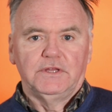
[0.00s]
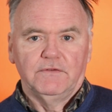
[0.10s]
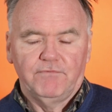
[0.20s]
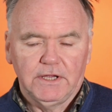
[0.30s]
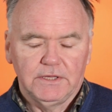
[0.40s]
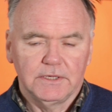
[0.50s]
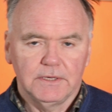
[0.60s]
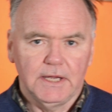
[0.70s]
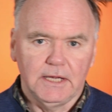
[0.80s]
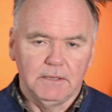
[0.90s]
to find
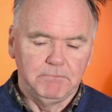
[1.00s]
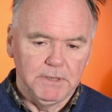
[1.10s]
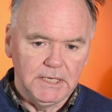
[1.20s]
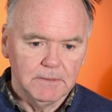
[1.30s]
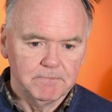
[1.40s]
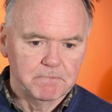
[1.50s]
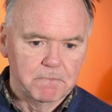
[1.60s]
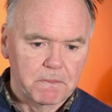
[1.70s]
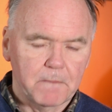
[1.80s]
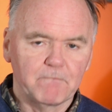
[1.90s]
A and B,
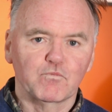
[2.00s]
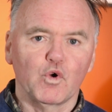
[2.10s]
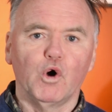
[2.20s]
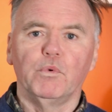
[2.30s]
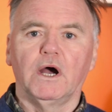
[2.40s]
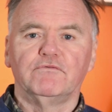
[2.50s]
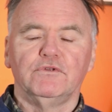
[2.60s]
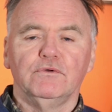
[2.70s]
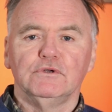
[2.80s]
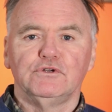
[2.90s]
all we have to
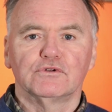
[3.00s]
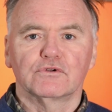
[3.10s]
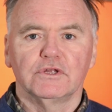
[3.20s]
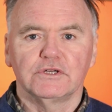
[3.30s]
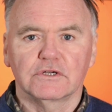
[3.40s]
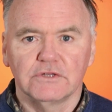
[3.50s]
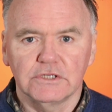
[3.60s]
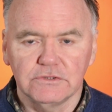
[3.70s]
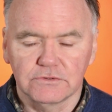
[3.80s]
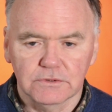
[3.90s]
do is use our initial
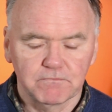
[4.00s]
conditions.